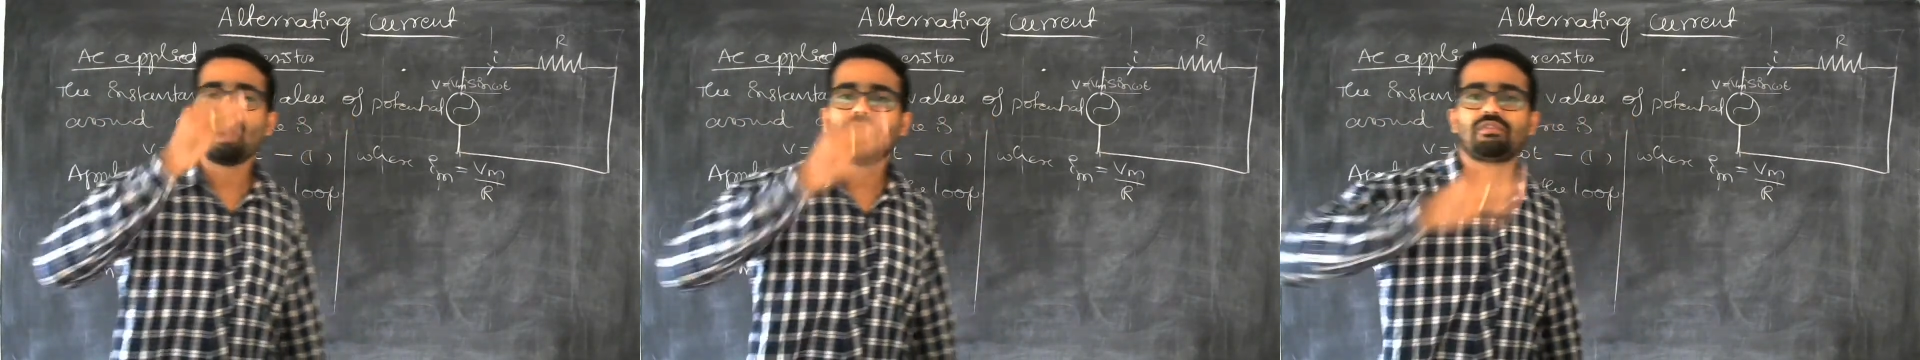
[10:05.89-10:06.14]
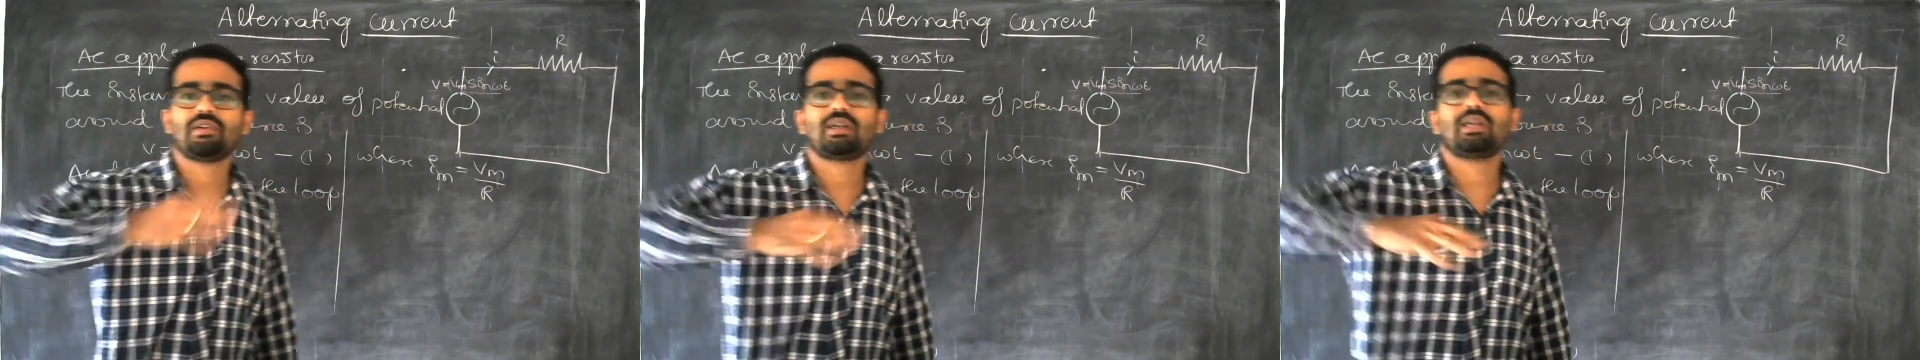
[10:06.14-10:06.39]
of
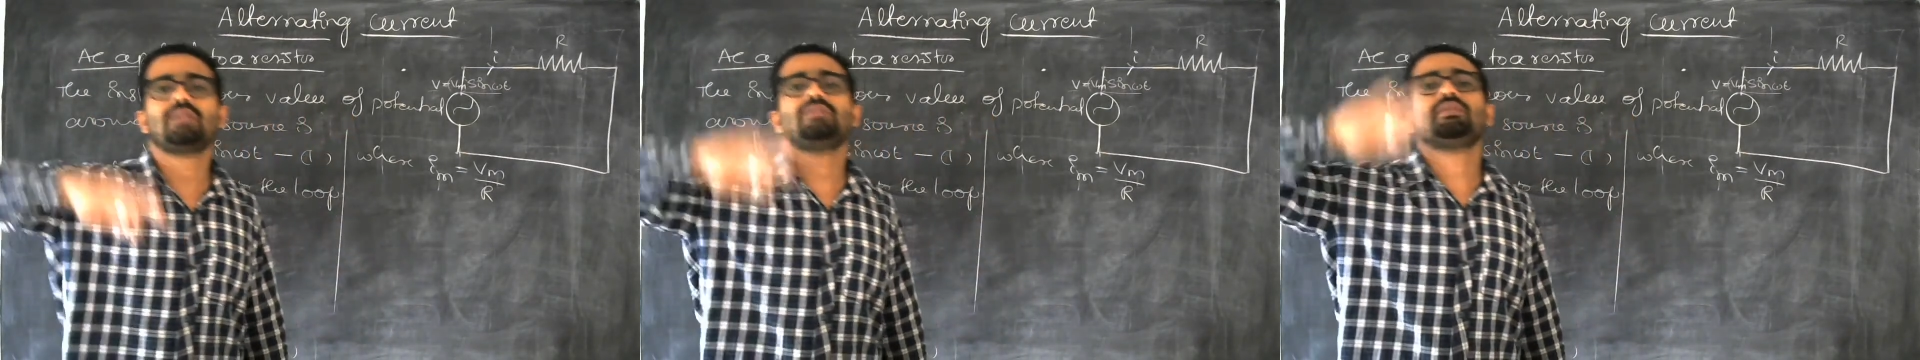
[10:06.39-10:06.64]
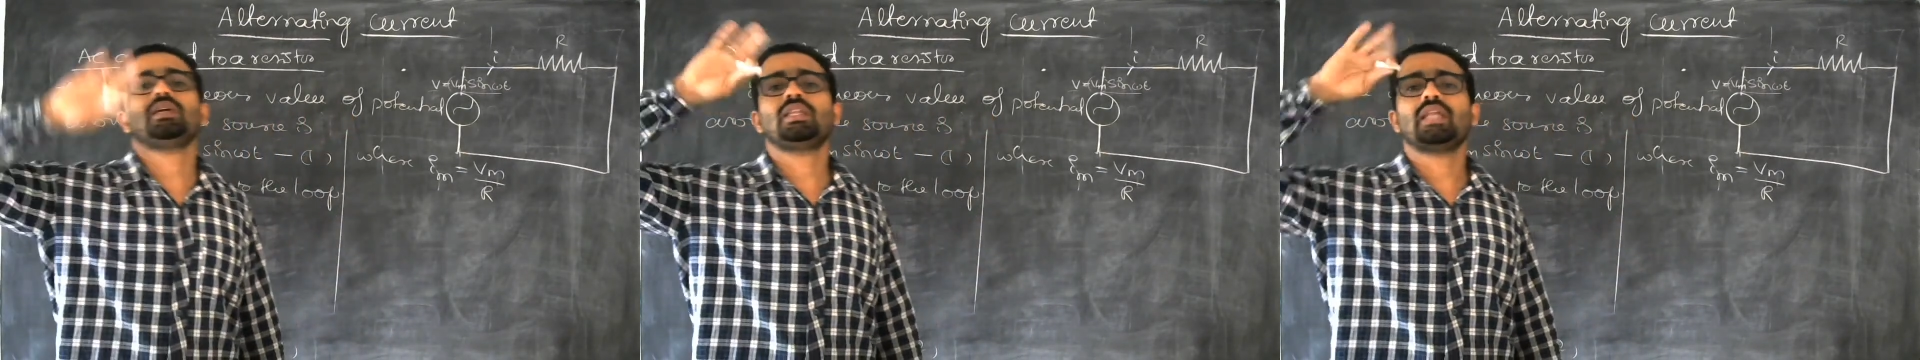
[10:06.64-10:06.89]
a
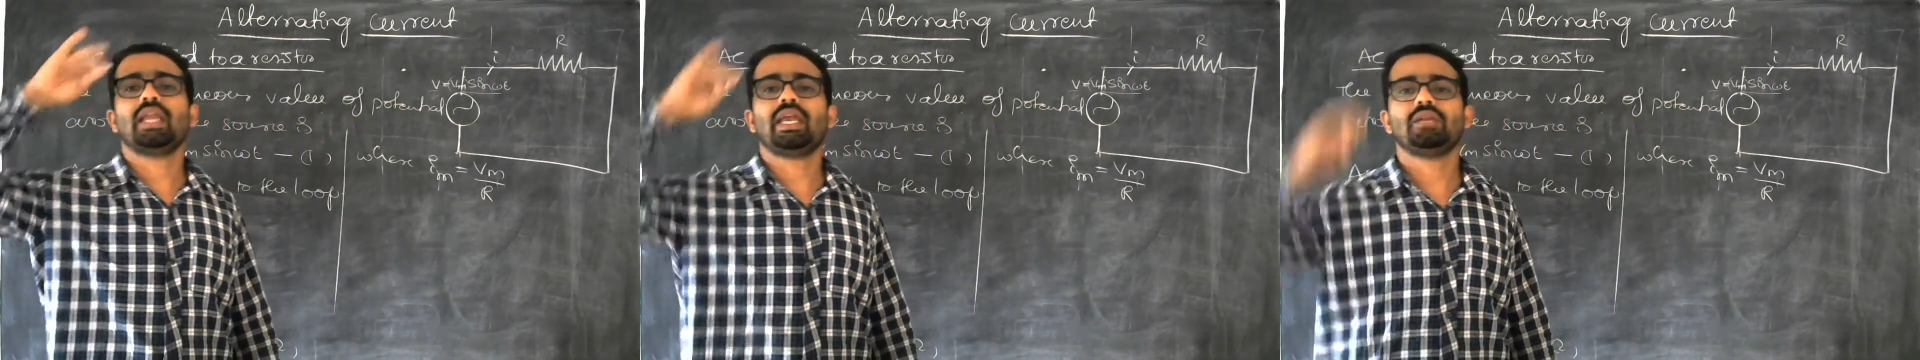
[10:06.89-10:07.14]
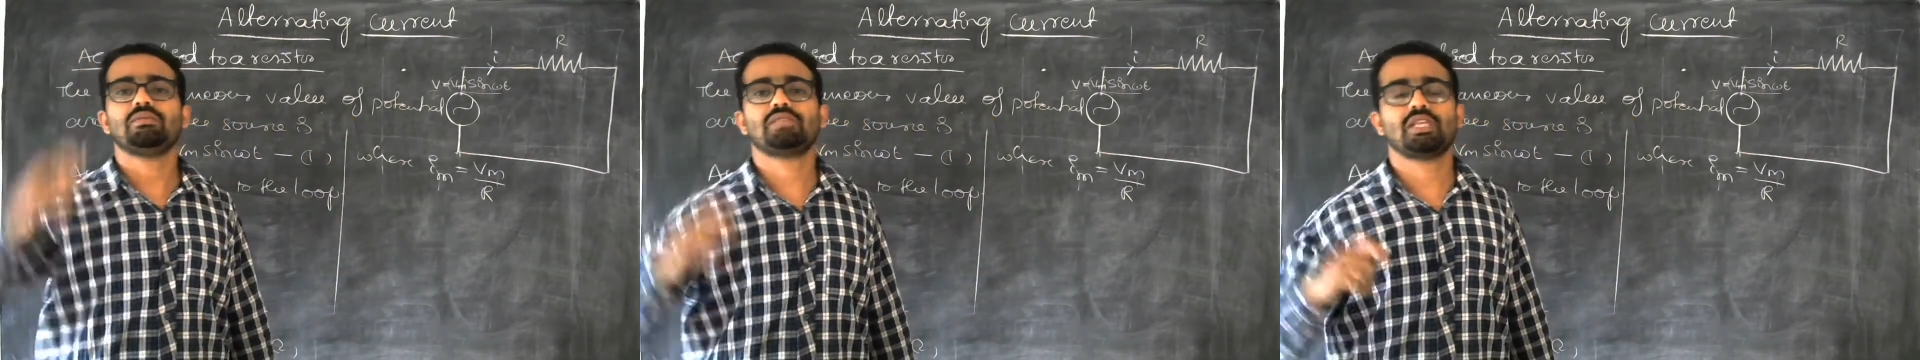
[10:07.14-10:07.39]
curve in the
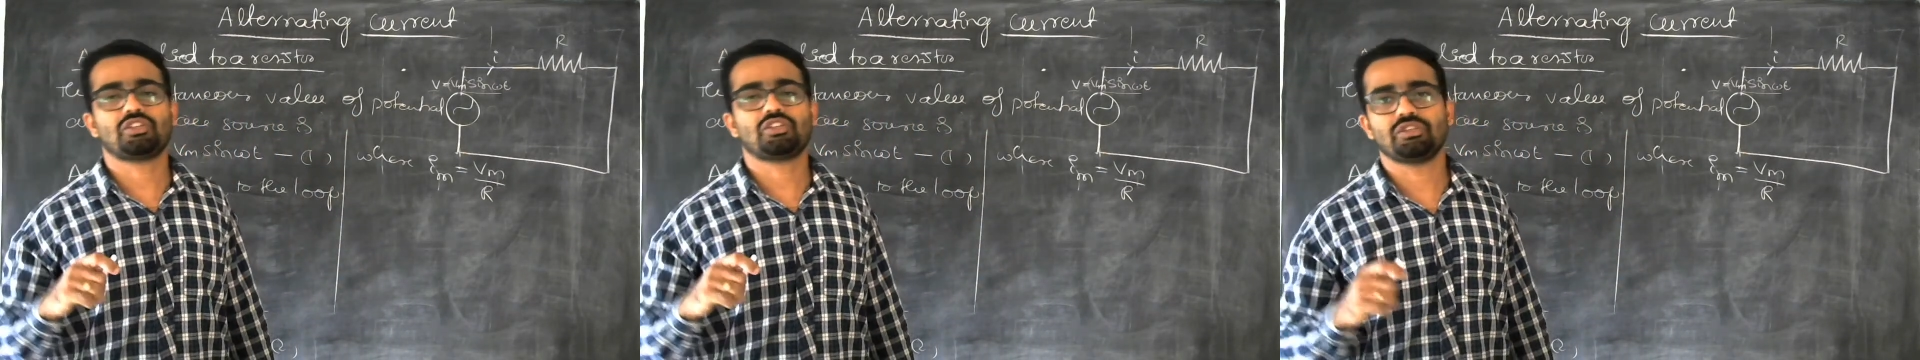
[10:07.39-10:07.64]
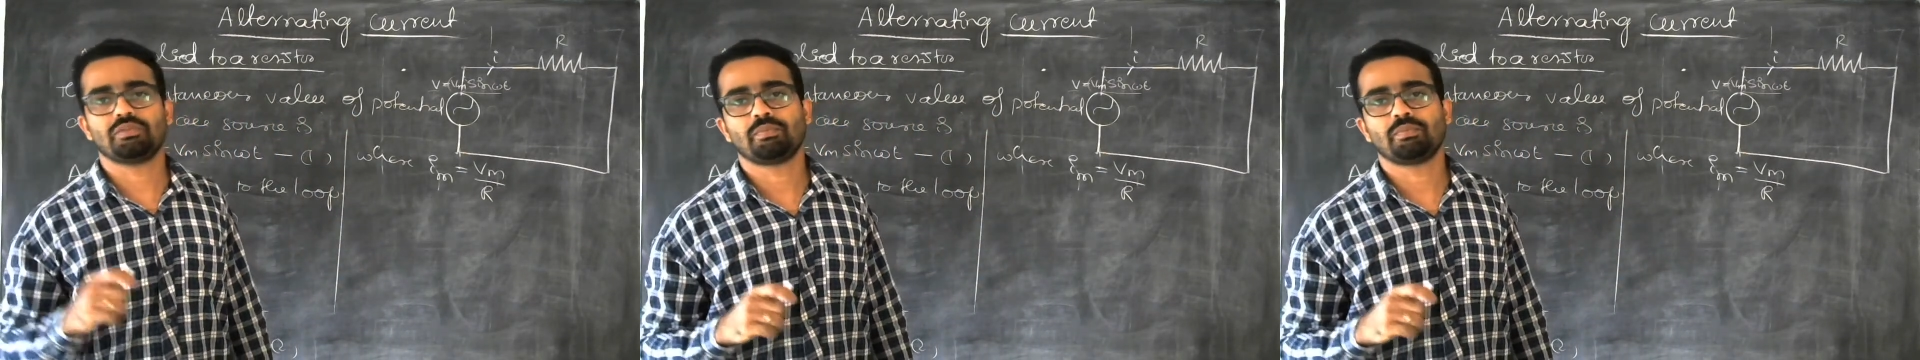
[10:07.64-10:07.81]
negative section.